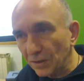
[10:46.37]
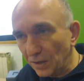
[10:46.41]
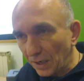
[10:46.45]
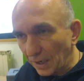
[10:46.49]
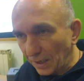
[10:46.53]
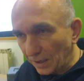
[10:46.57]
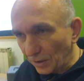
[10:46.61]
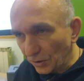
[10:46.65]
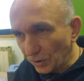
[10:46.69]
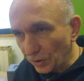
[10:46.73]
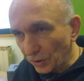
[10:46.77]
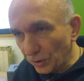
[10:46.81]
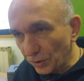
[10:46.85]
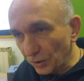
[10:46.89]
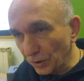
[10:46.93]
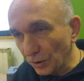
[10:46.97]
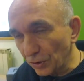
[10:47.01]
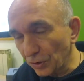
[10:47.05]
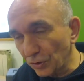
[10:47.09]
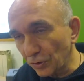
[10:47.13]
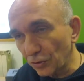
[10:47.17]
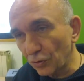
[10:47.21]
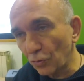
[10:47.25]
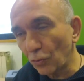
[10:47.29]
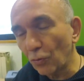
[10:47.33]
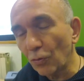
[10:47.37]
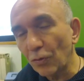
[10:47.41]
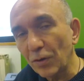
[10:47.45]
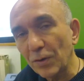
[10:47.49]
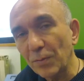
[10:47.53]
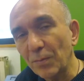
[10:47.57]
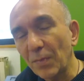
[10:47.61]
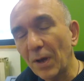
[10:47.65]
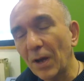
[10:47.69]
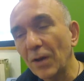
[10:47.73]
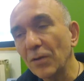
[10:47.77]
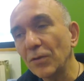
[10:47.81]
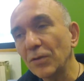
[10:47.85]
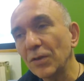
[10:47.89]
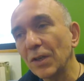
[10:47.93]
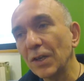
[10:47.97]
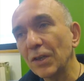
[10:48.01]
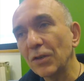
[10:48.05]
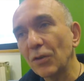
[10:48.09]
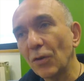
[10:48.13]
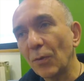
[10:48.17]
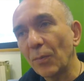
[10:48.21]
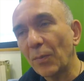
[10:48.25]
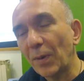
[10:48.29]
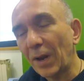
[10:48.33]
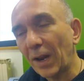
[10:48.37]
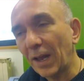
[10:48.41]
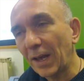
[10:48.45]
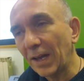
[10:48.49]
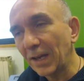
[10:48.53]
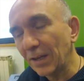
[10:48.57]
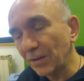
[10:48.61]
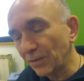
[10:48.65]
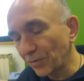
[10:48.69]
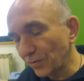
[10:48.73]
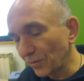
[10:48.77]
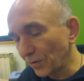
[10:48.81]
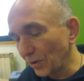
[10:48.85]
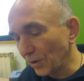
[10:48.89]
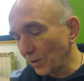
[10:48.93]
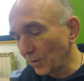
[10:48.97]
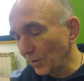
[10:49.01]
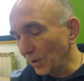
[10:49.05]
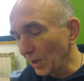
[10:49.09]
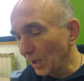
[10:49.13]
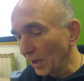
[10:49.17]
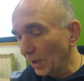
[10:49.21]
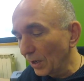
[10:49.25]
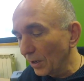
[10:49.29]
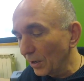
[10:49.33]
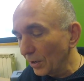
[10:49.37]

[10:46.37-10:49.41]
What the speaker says: It's like the story mode that you're playing through.